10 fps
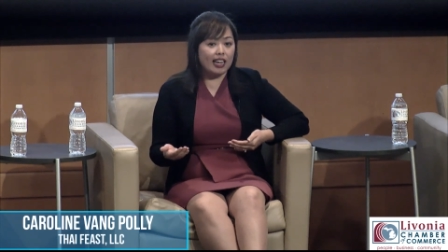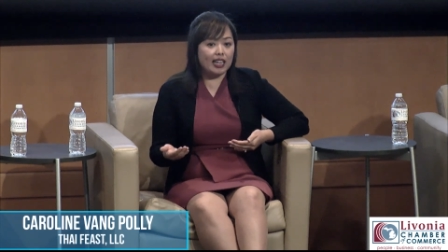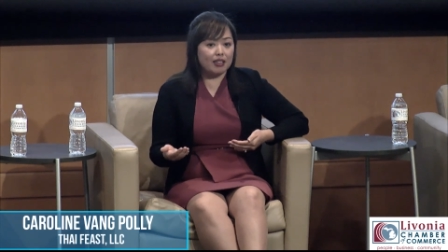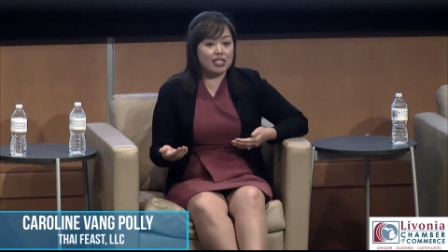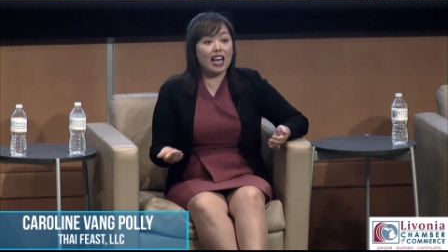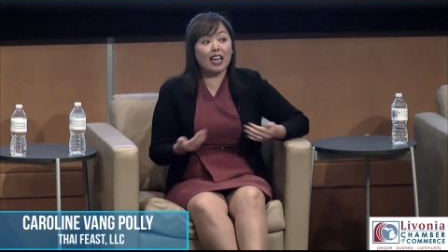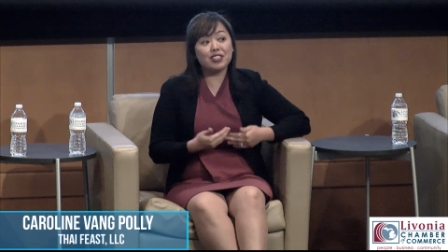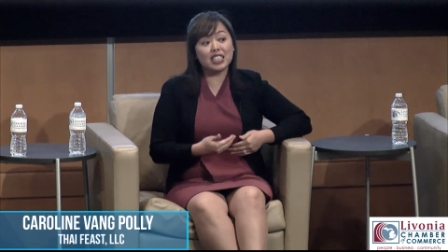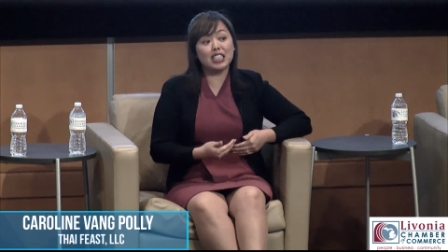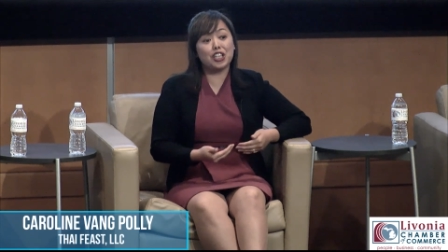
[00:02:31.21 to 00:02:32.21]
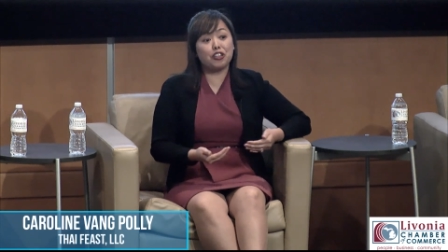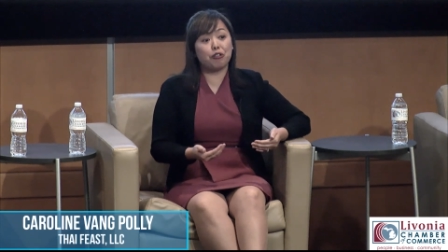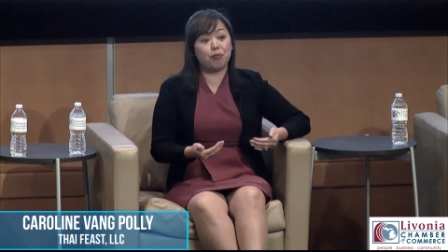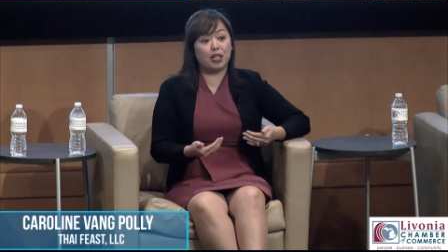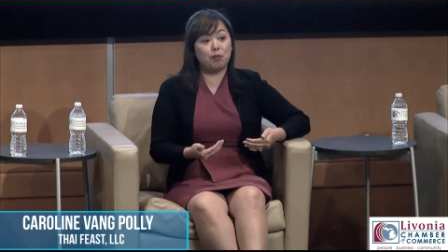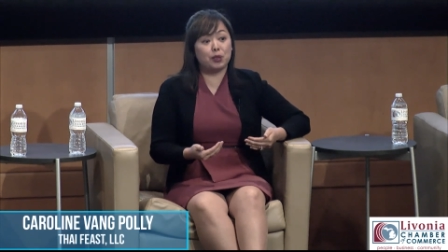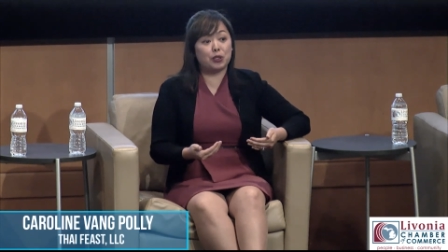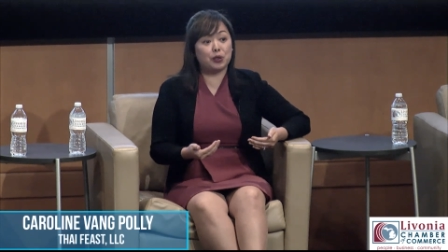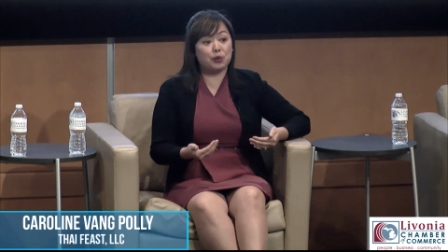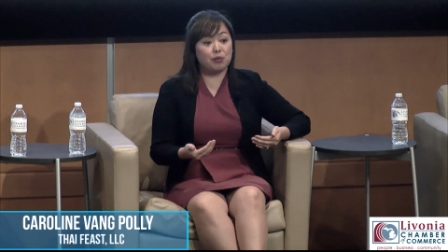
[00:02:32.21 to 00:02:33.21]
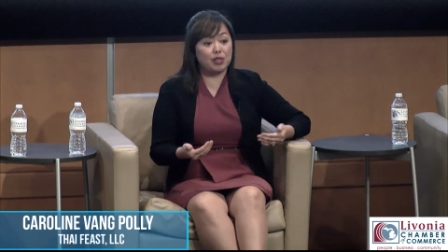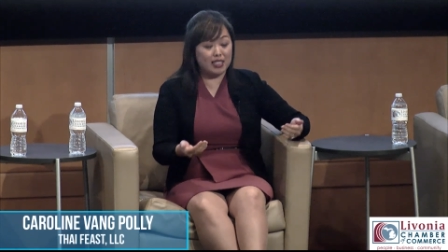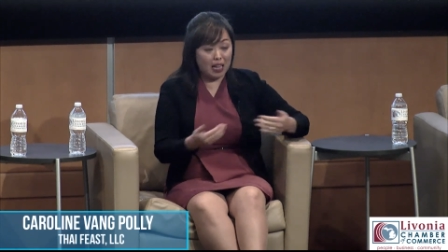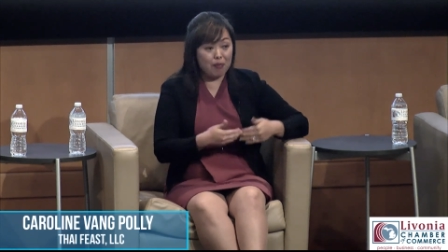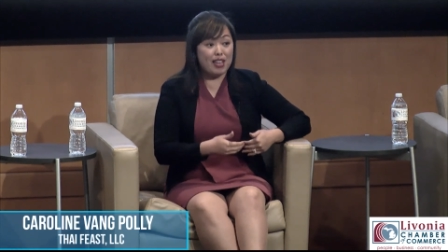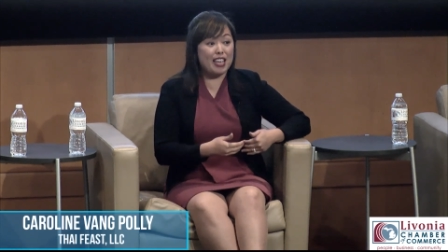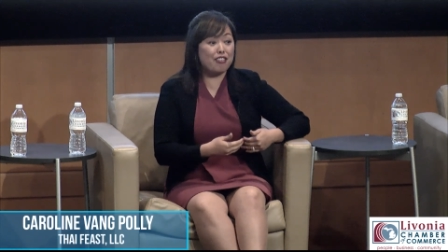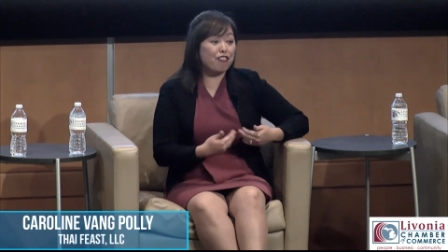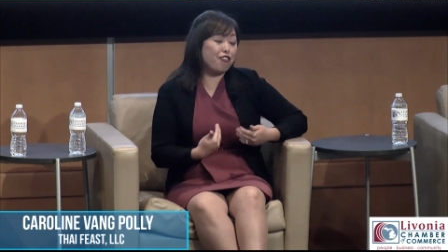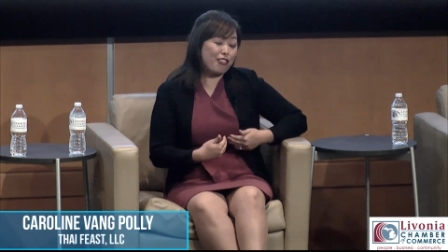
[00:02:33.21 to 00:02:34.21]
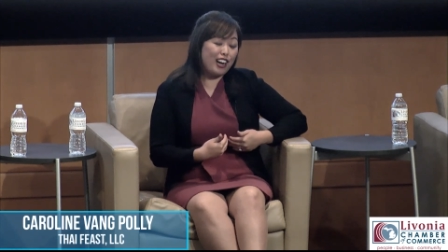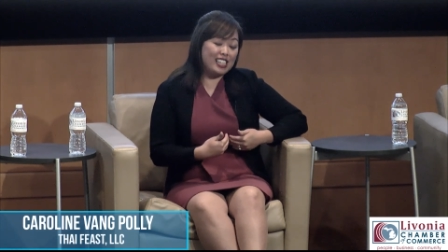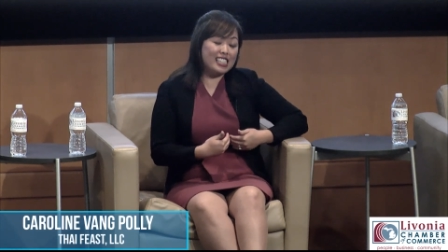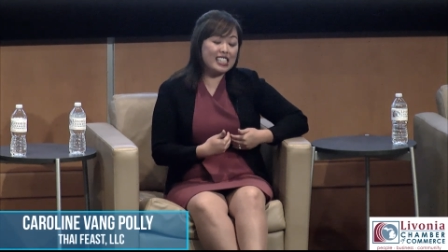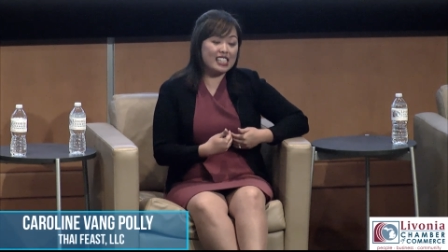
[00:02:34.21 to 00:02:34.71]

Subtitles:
Because I've seen other people step in for us,